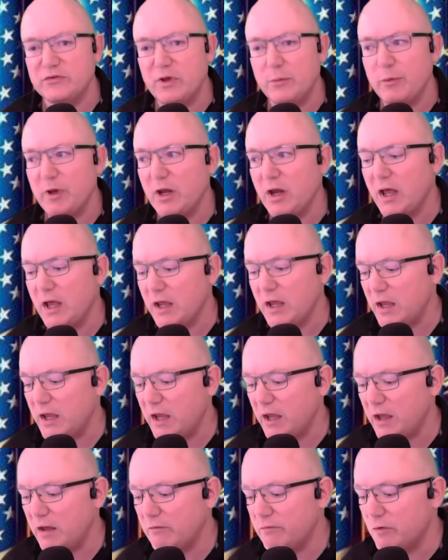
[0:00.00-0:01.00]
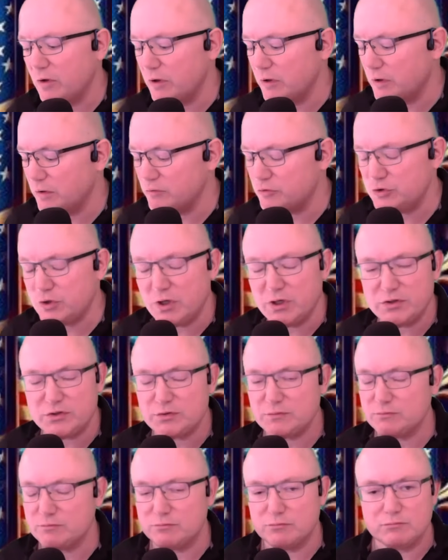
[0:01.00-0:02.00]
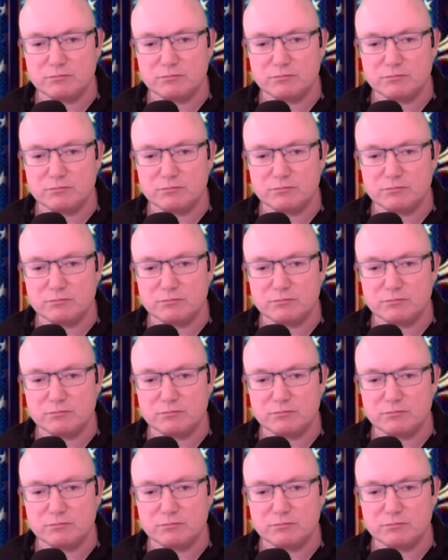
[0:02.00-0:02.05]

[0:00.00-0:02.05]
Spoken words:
I mean, I have just